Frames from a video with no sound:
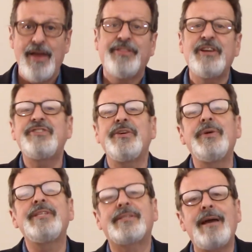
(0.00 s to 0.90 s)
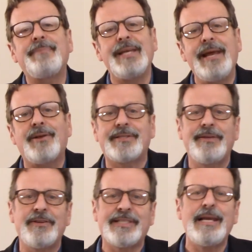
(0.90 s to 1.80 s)
They're doing something else. So
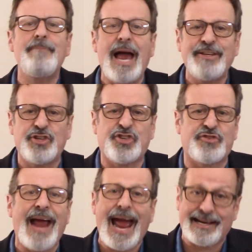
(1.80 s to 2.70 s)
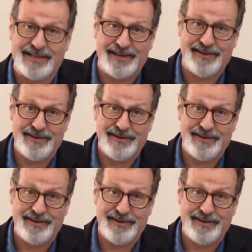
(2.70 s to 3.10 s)
they're semi distracted